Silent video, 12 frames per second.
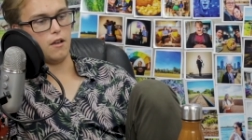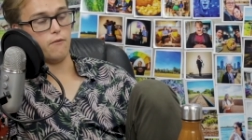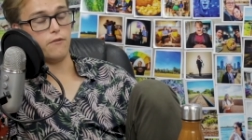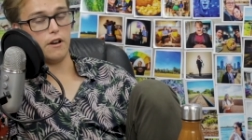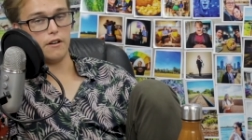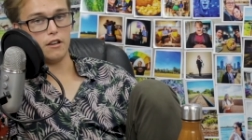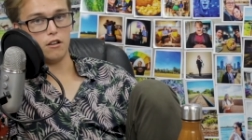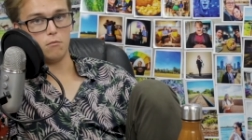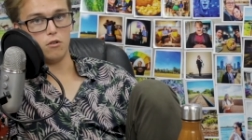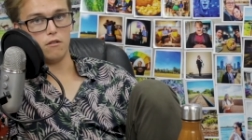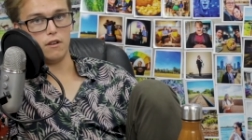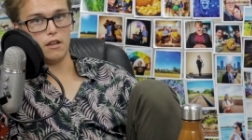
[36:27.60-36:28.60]
Very good
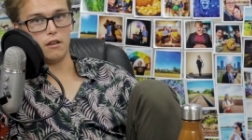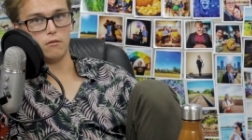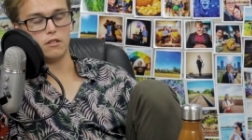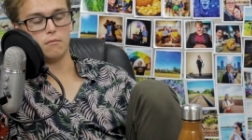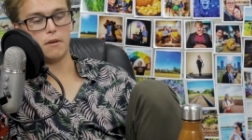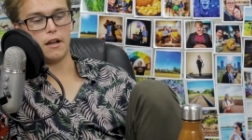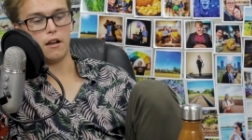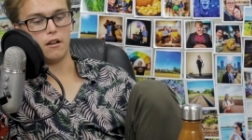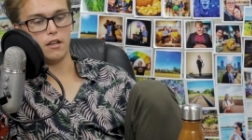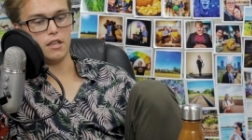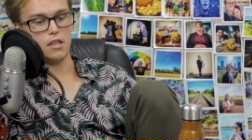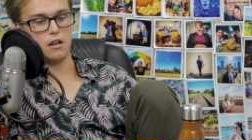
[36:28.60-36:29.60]
movie. It was about
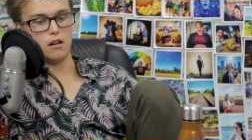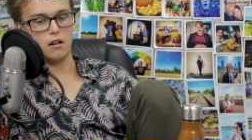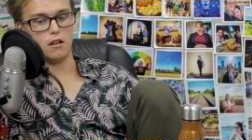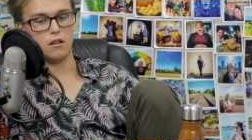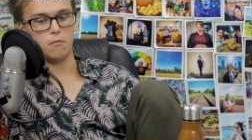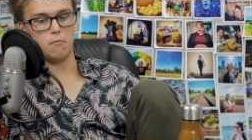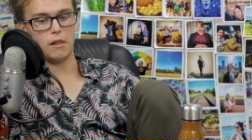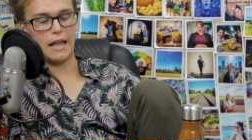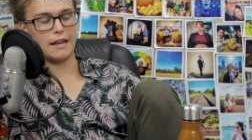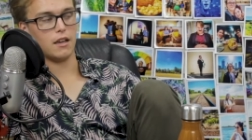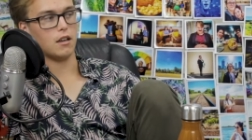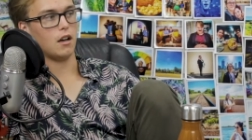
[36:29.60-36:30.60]
a young
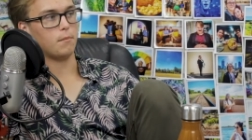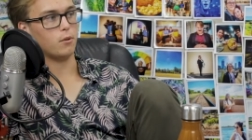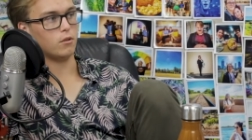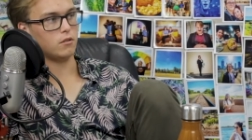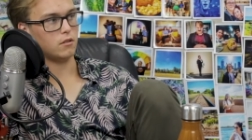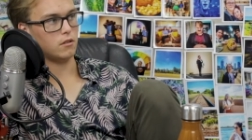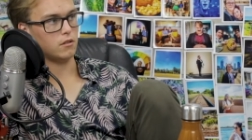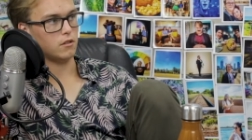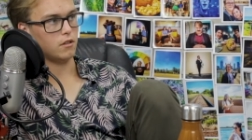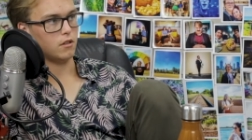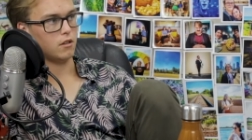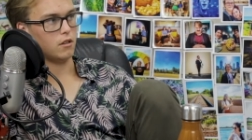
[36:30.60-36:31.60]
black couple
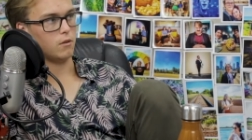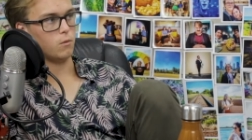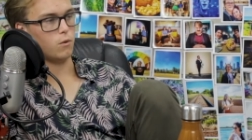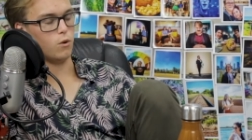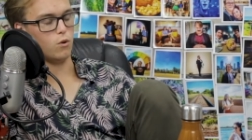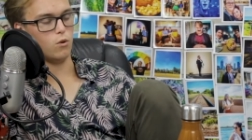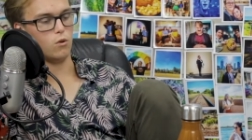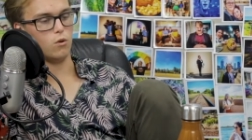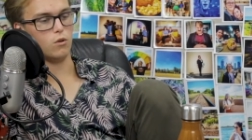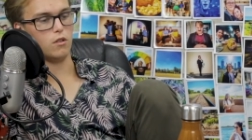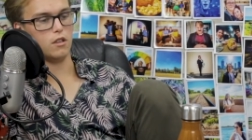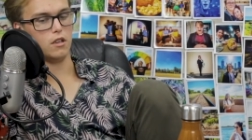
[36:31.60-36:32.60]
who
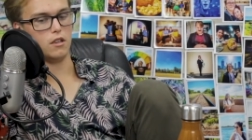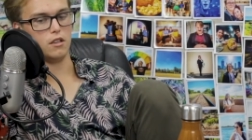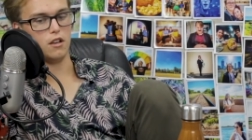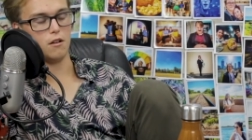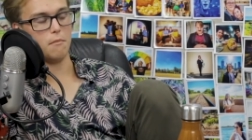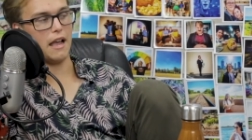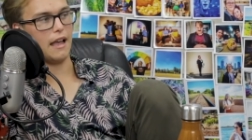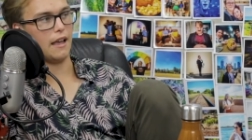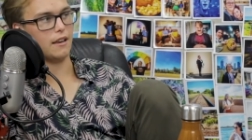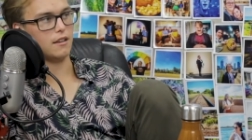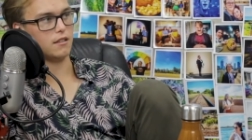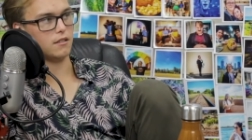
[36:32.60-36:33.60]
the young
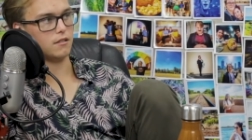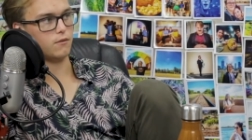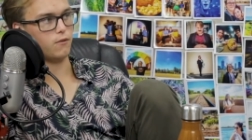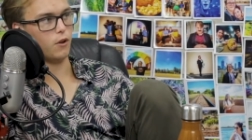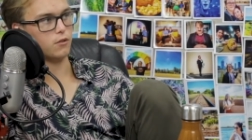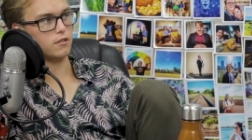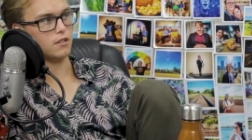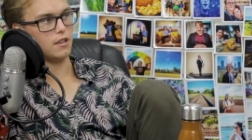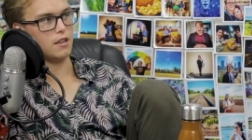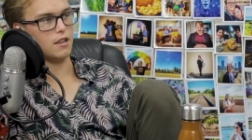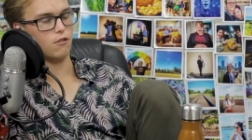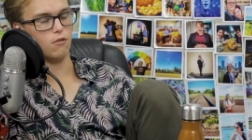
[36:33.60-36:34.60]
man is
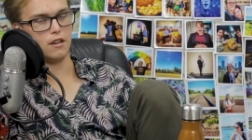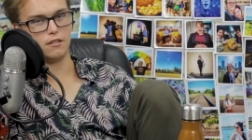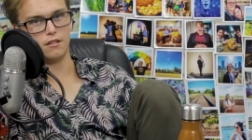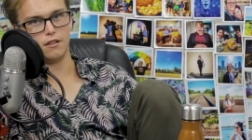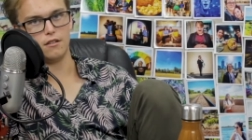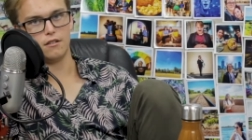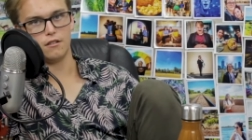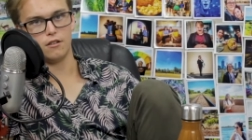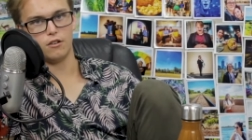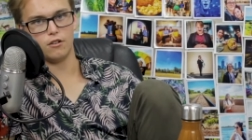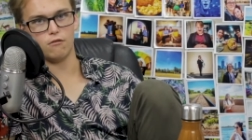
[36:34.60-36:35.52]
falsely arrested on a